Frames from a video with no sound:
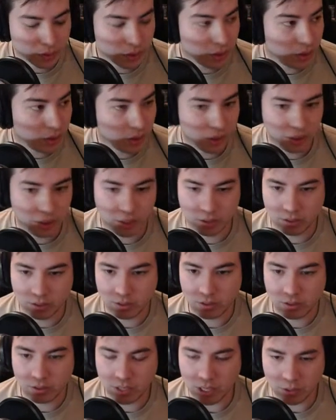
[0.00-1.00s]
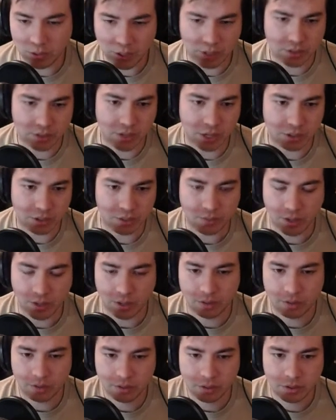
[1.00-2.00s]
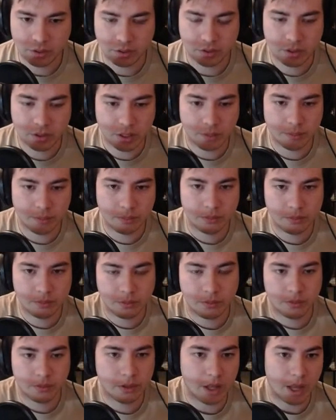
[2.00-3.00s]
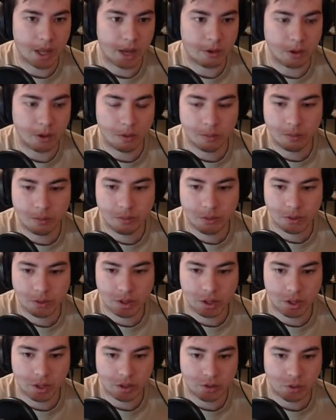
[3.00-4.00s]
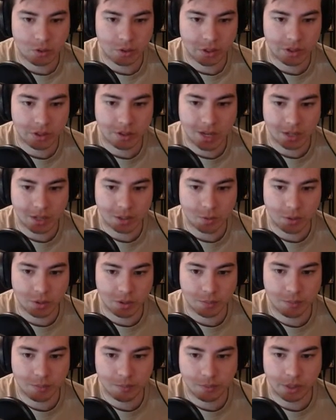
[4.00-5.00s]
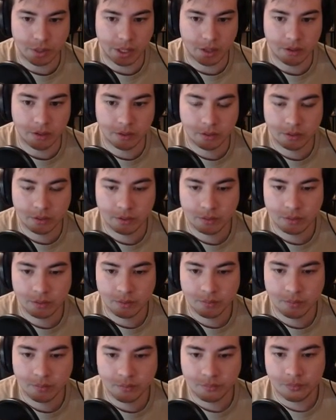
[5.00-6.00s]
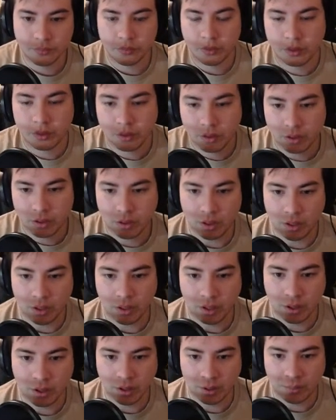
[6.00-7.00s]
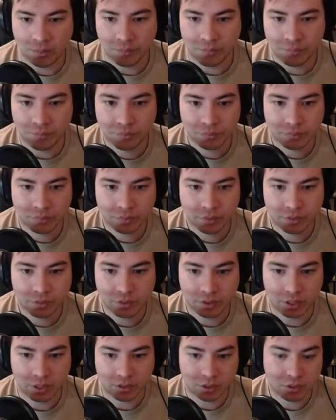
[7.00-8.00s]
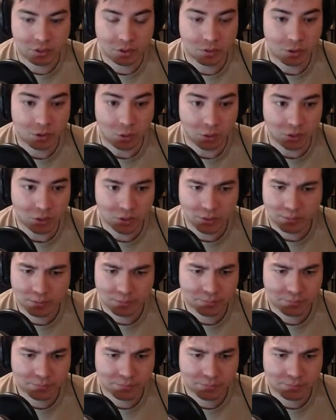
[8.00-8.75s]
Accelerate is actually fine. There's some aggro sword lists that actually want to play the just tokens.